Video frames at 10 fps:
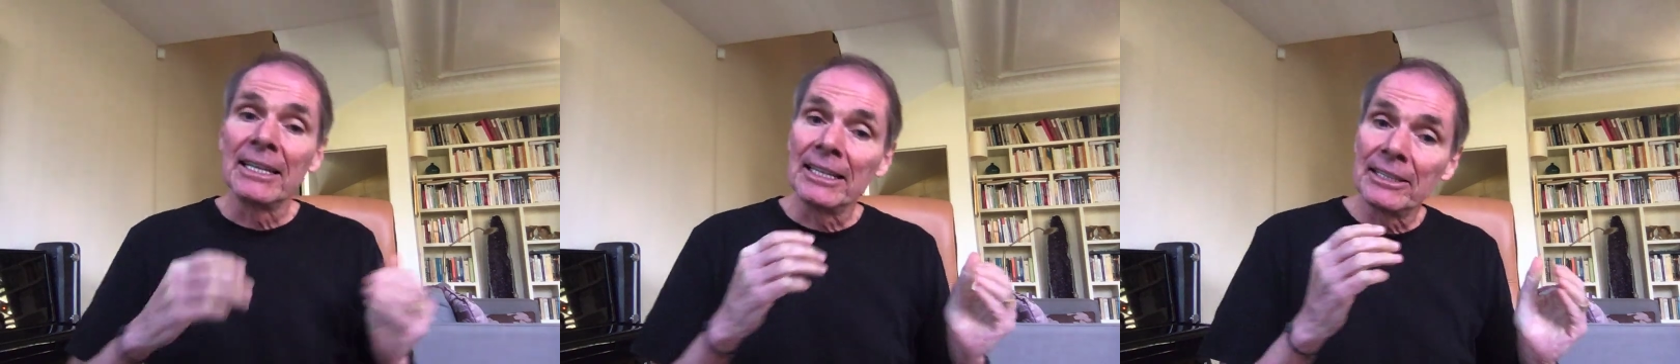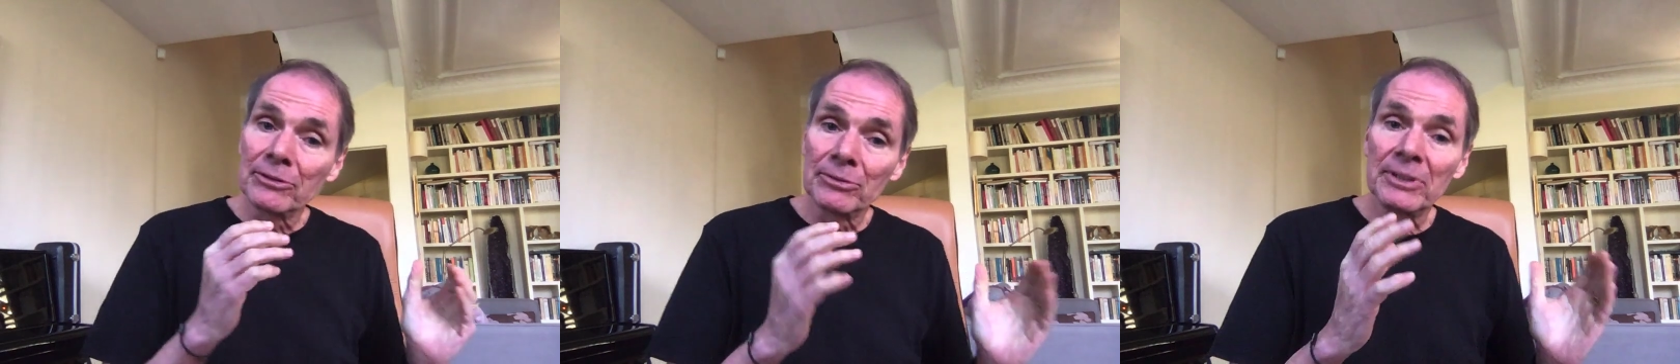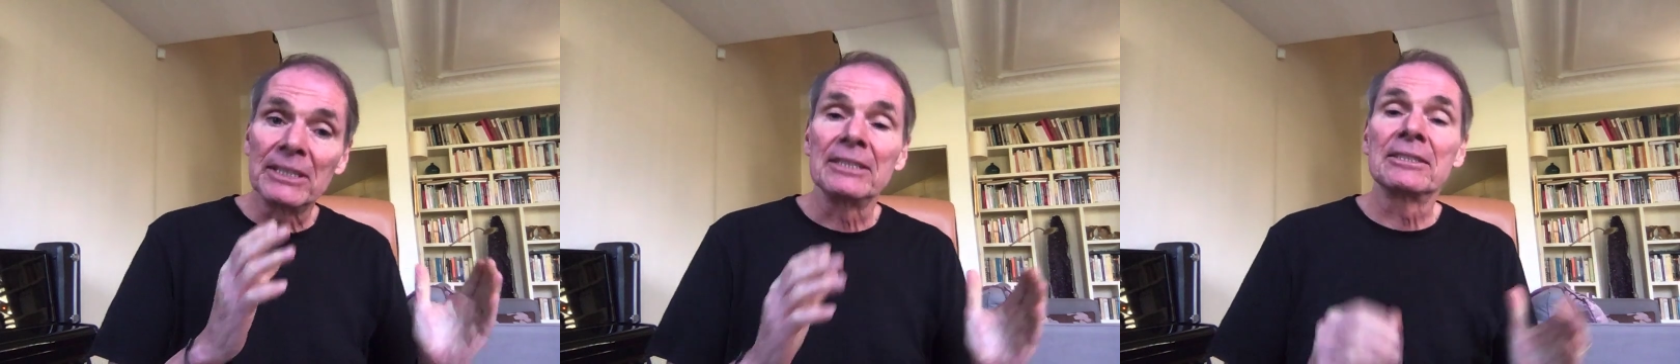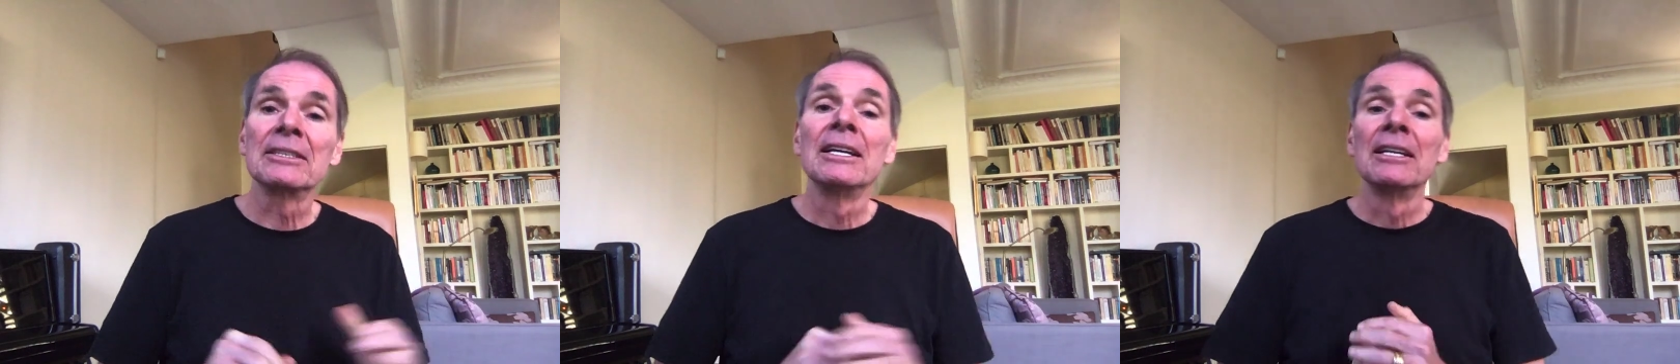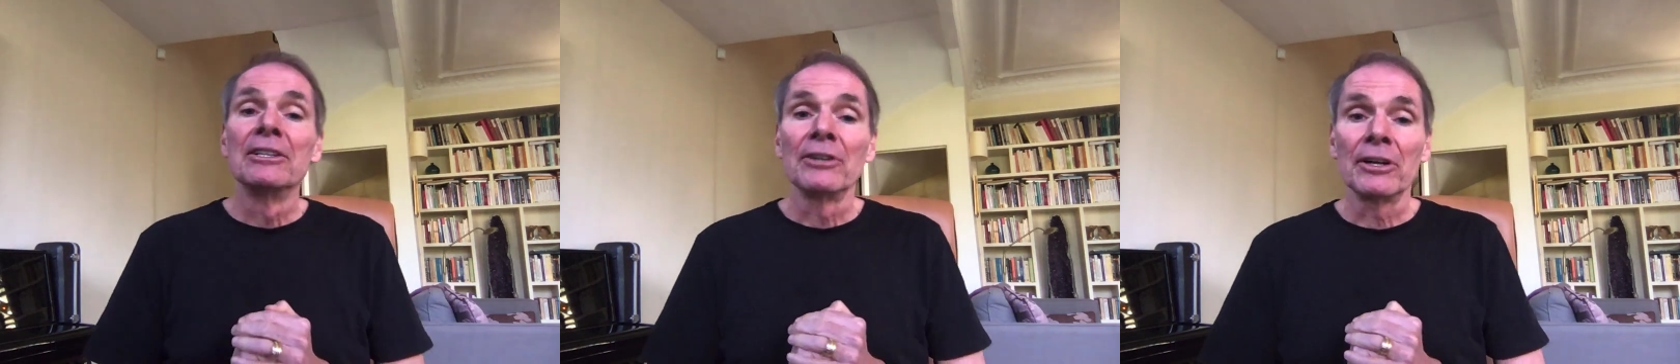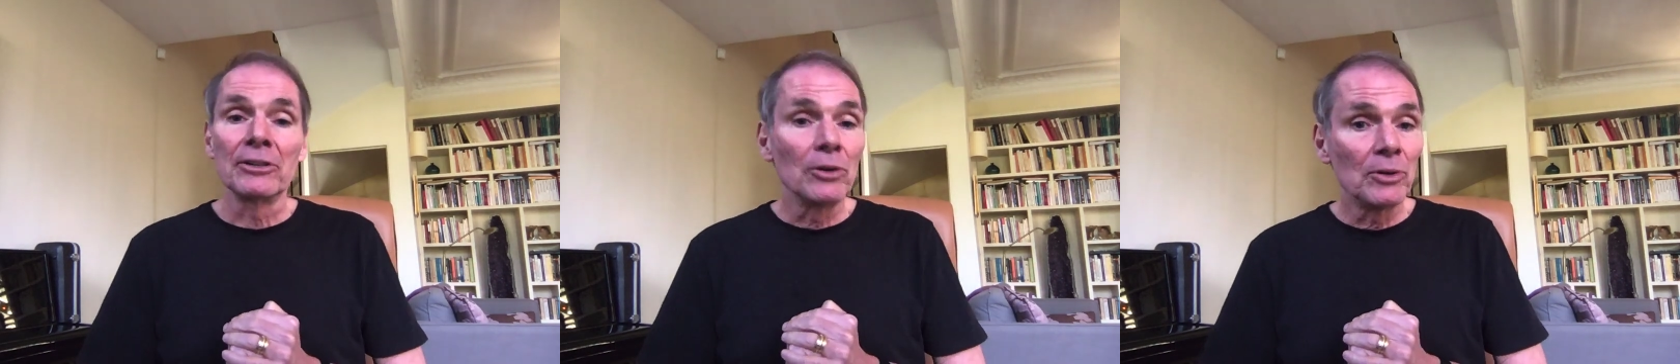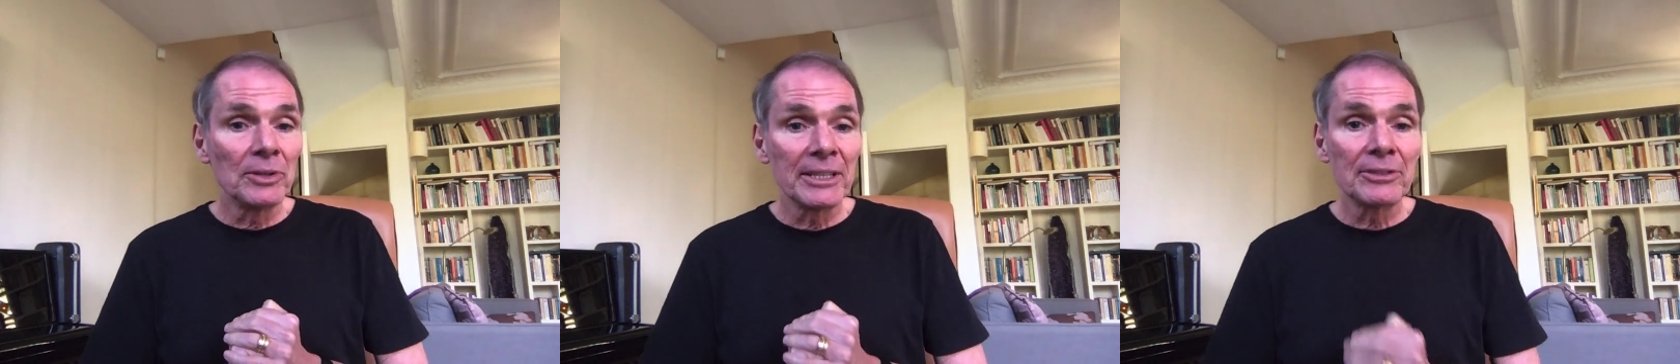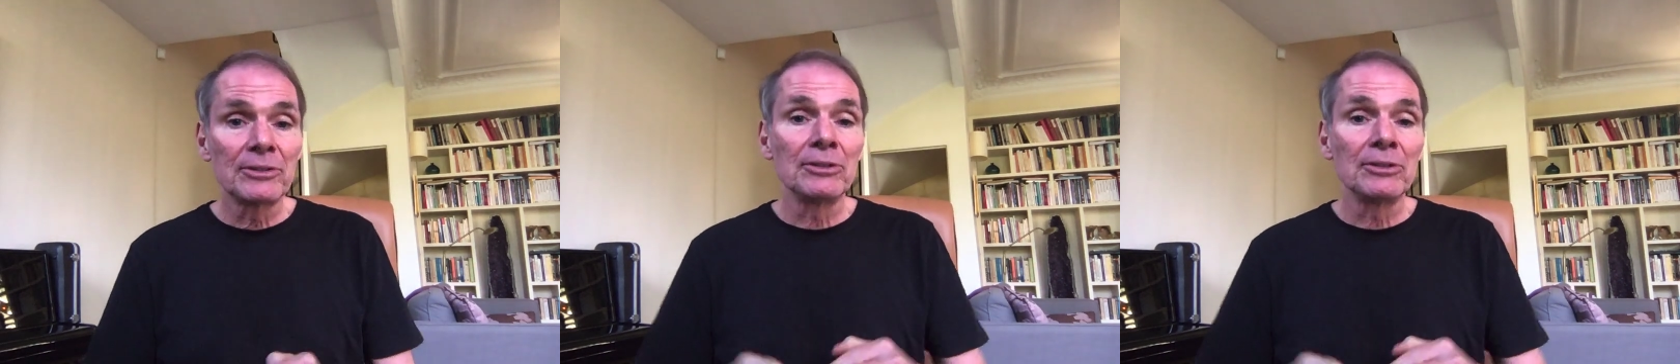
in Greece. Our goal is